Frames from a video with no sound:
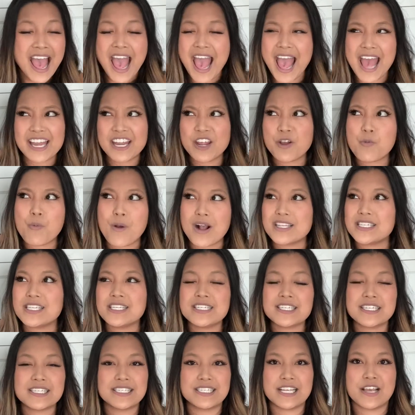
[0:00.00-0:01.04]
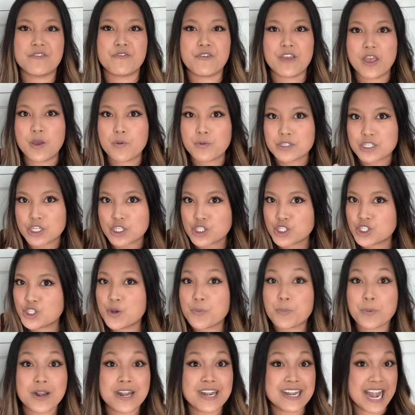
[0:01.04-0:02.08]
And it wasn't as if it was a
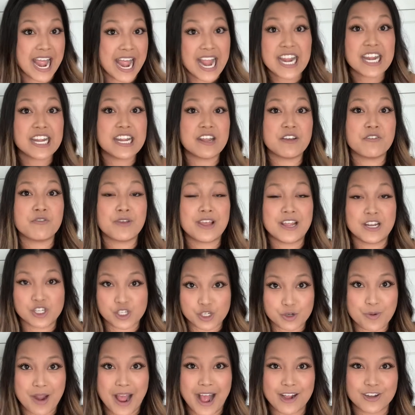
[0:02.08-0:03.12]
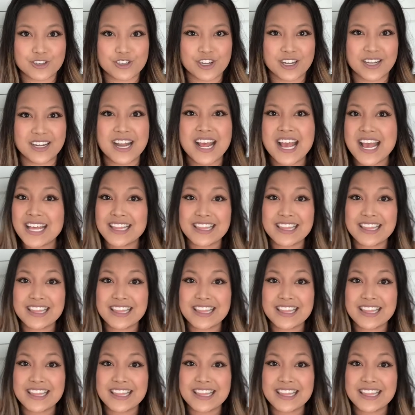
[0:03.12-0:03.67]
super negative interaction.